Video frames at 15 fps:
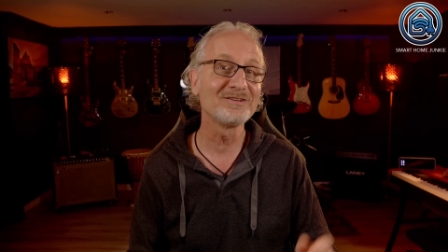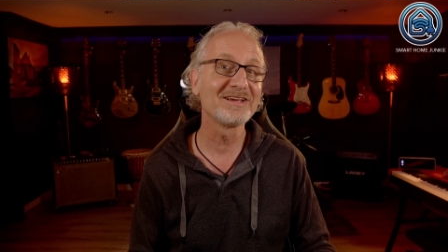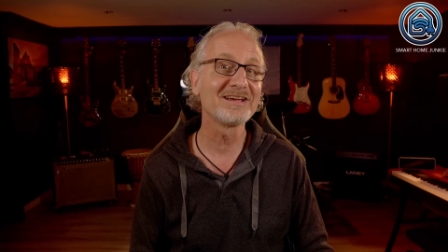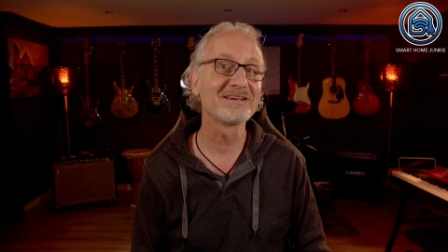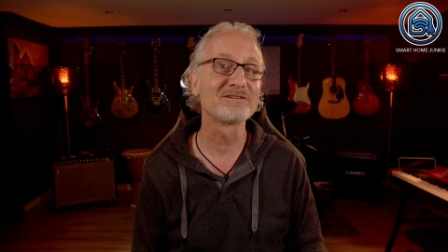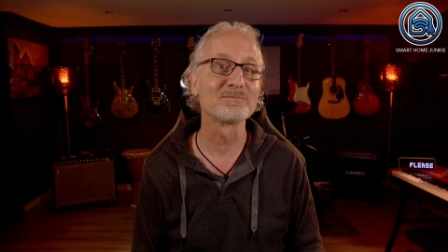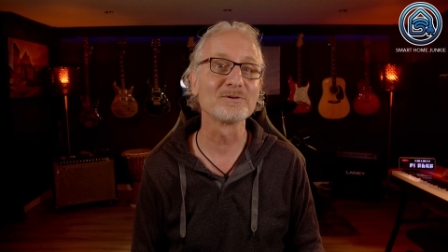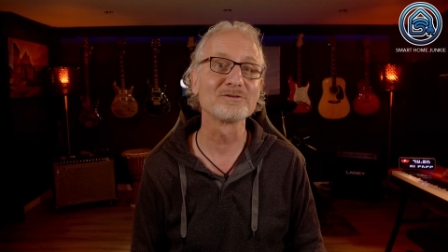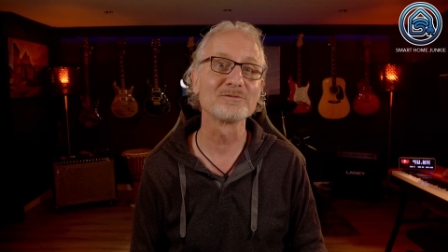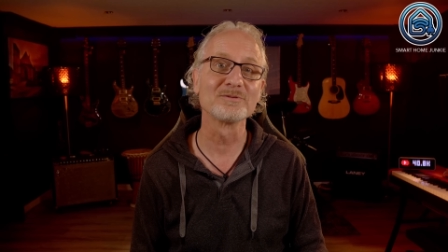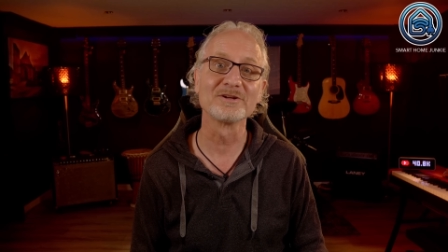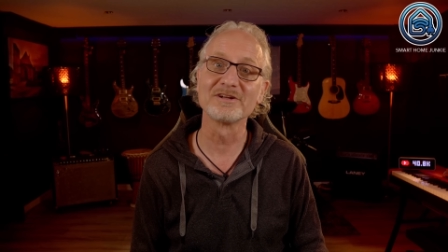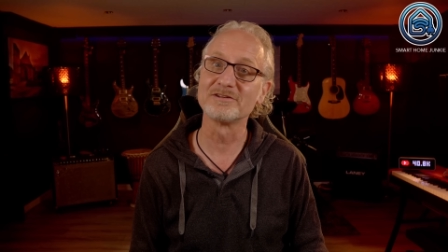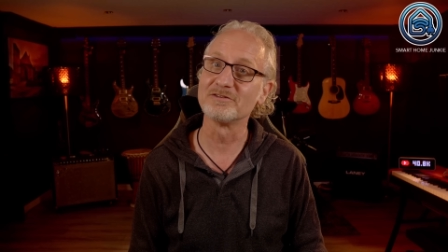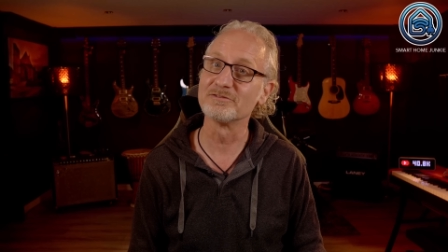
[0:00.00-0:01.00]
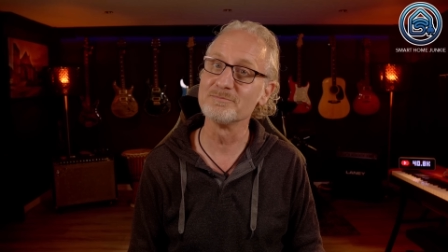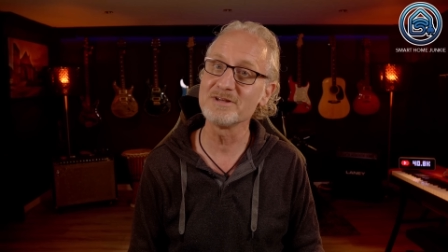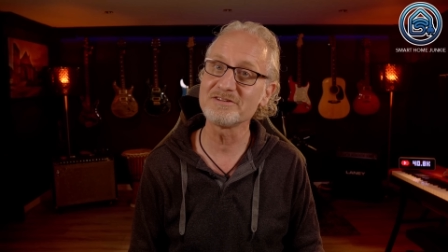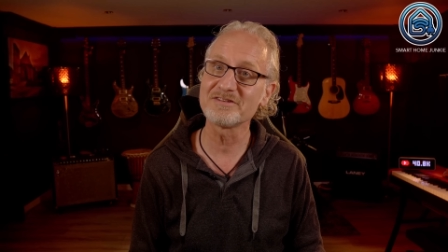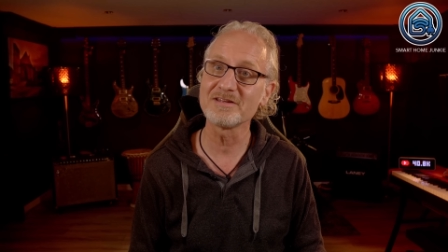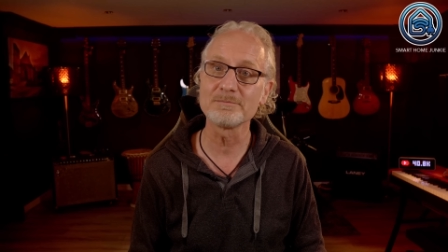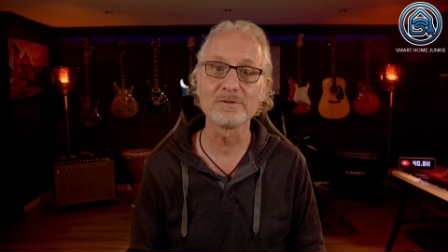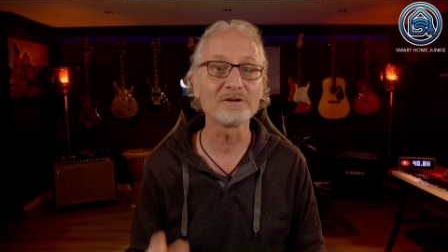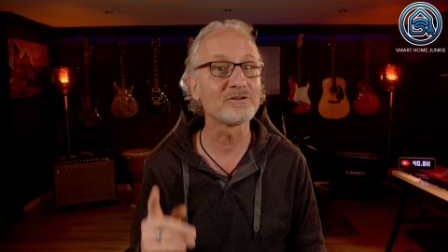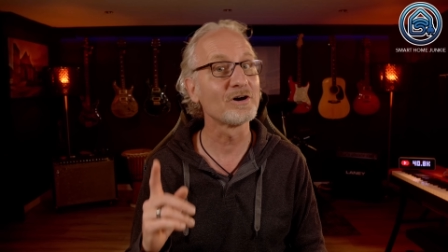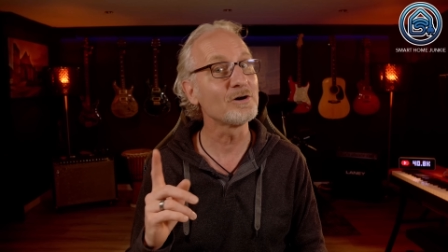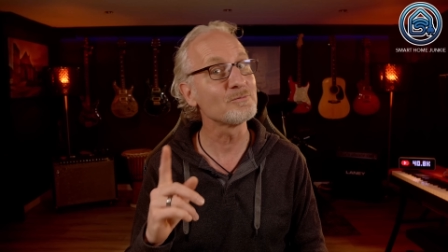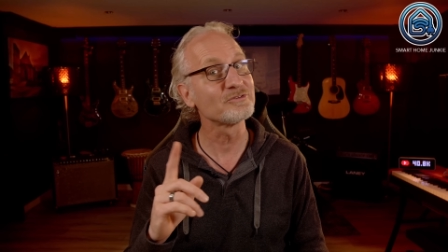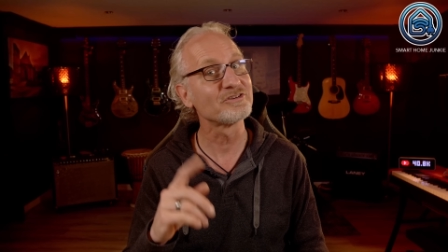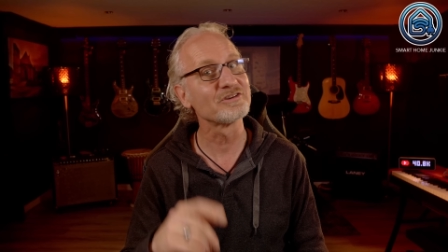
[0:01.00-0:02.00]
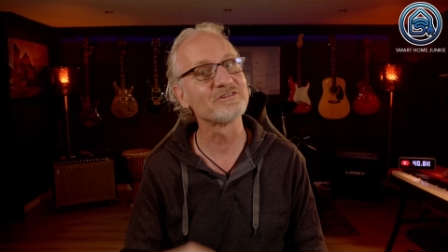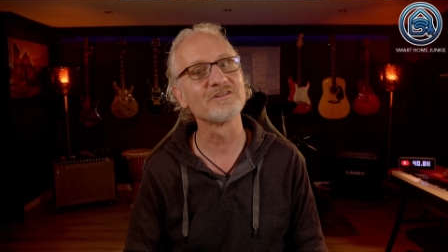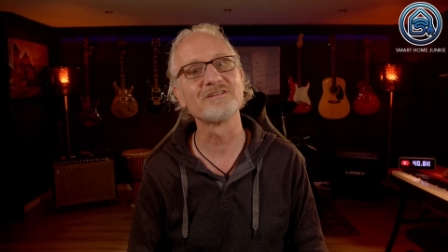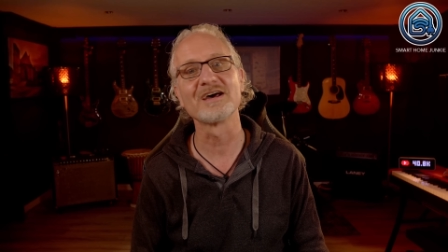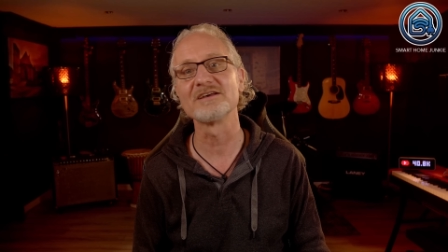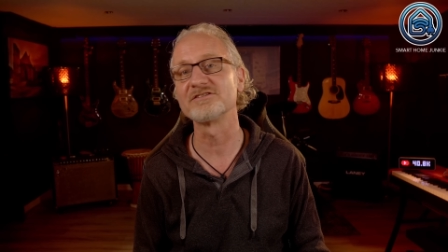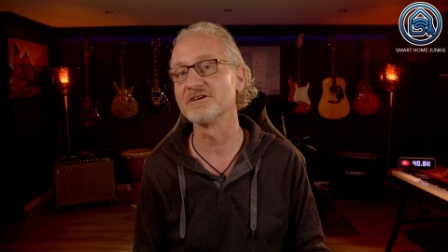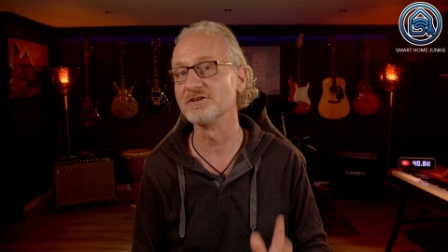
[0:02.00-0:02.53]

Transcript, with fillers: think it's possible that you've missed it, but Home Assistant has a